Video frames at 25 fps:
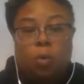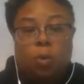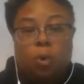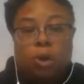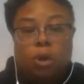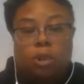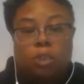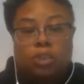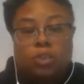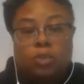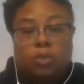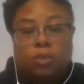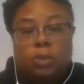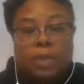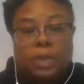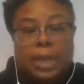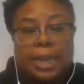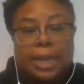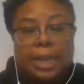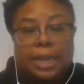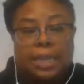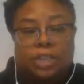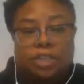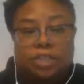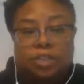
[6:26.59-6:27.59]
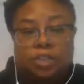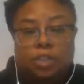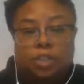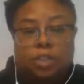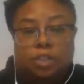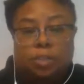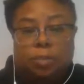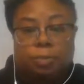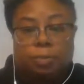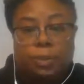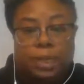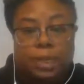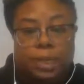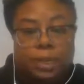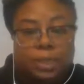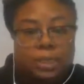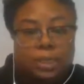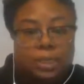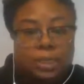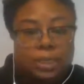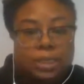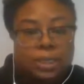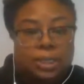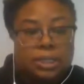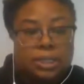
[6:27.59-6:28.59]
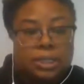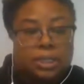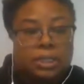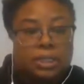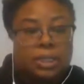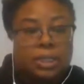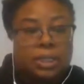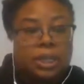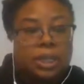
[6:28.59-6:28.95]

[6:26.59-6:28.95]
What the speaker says: words related to your business,